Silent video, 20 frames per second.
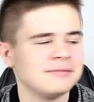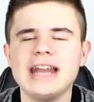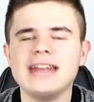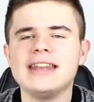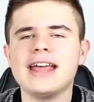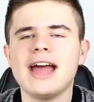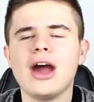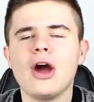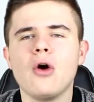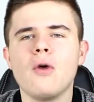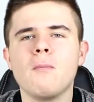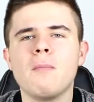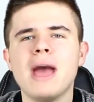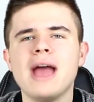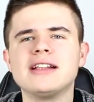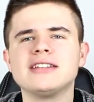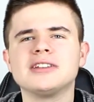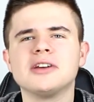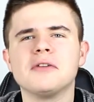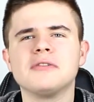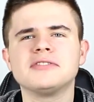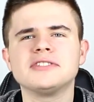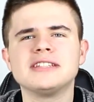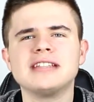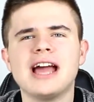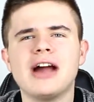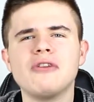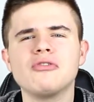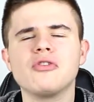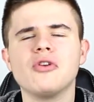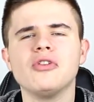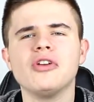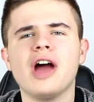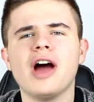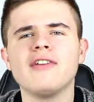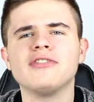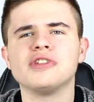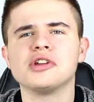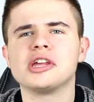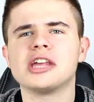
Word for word: And now, PETA's now gone after